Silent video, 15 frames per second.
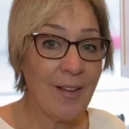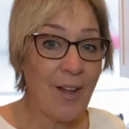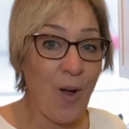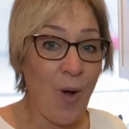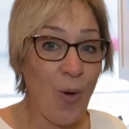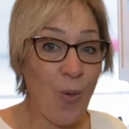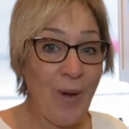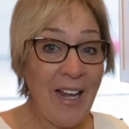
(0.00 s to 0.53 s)

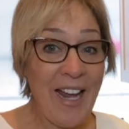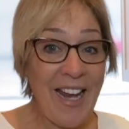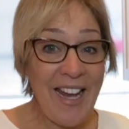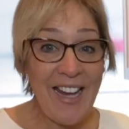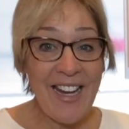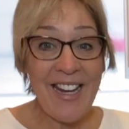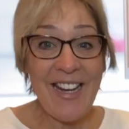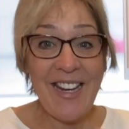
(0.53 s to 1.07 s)

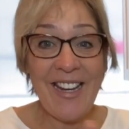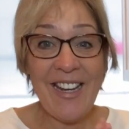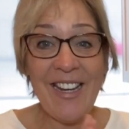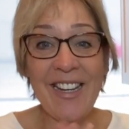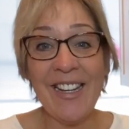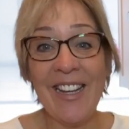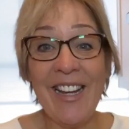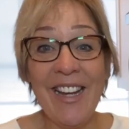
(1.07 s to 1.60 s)
Okay,
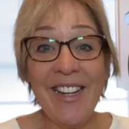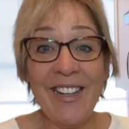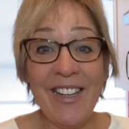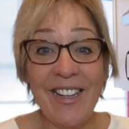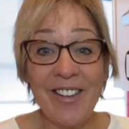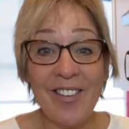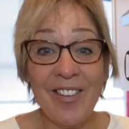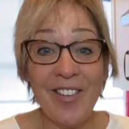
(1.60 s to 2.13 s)
it
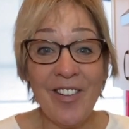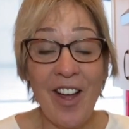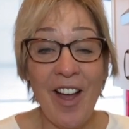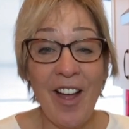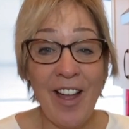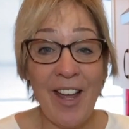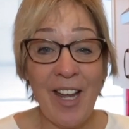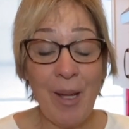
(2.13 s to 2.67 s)
is
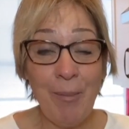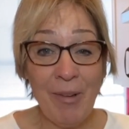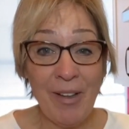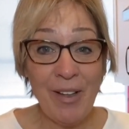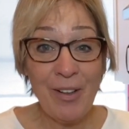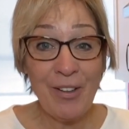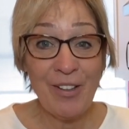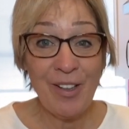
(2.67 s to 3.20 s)
time
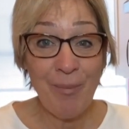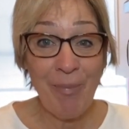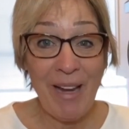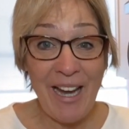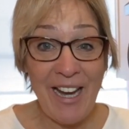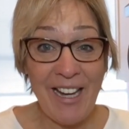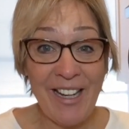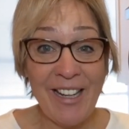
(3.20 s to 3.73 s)
to
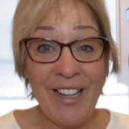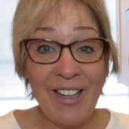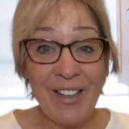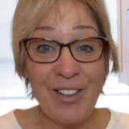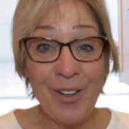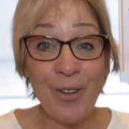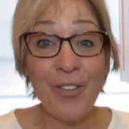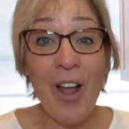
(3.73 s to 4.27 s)
bake
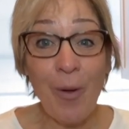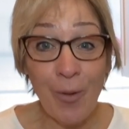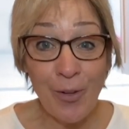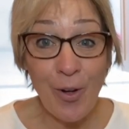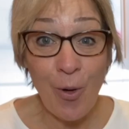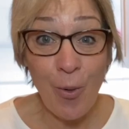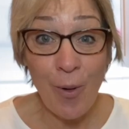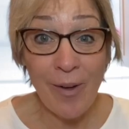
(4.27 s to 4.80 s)
your
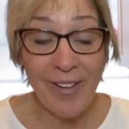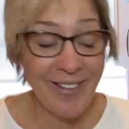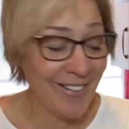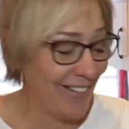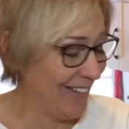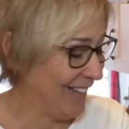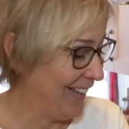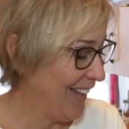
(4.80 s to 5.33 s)
sourdough.
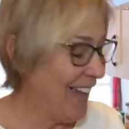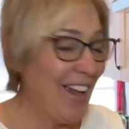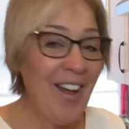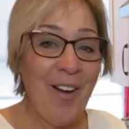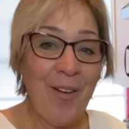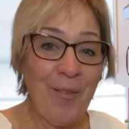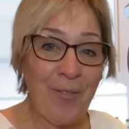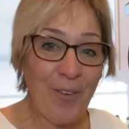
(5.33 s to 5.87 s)

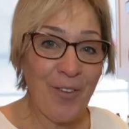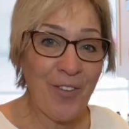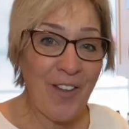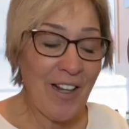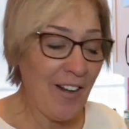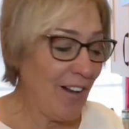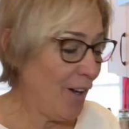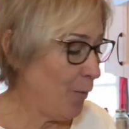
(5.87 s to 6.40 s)
First thing
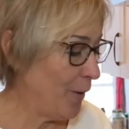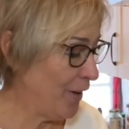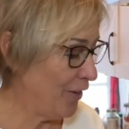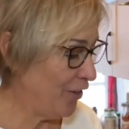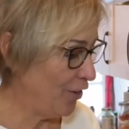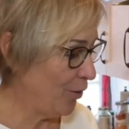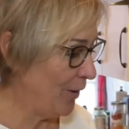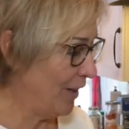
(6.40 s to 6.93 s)
that I want to
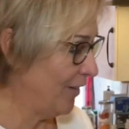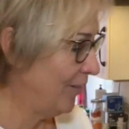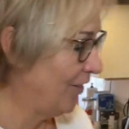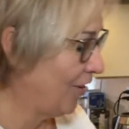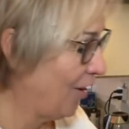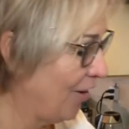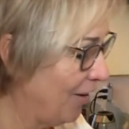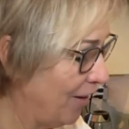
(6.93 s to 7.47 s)
do is
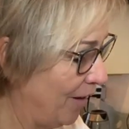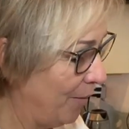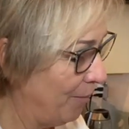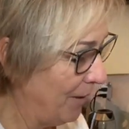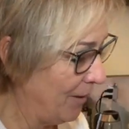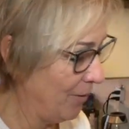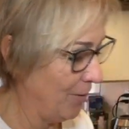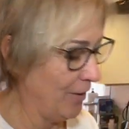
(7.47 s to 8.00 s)
talk
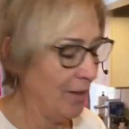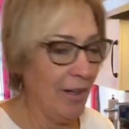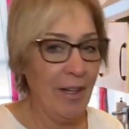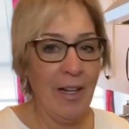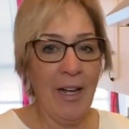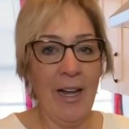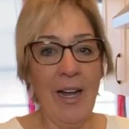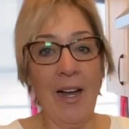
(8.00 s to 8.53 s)
about
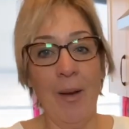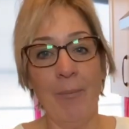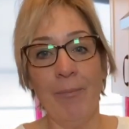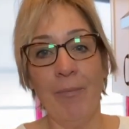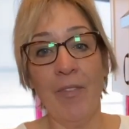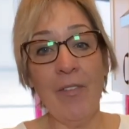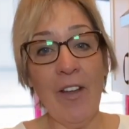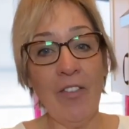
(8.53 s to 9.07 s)

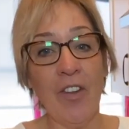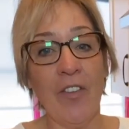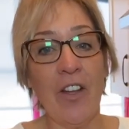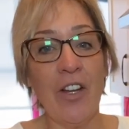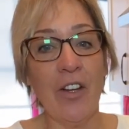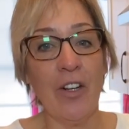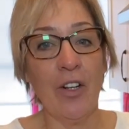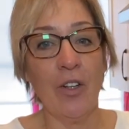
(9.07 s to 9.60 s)
the vessel that
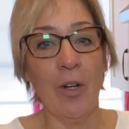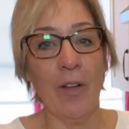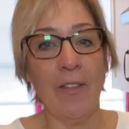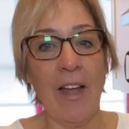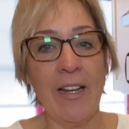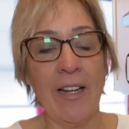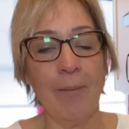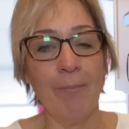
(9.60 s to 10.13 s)
you're going to cook
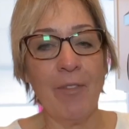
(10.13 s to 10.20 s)
that in.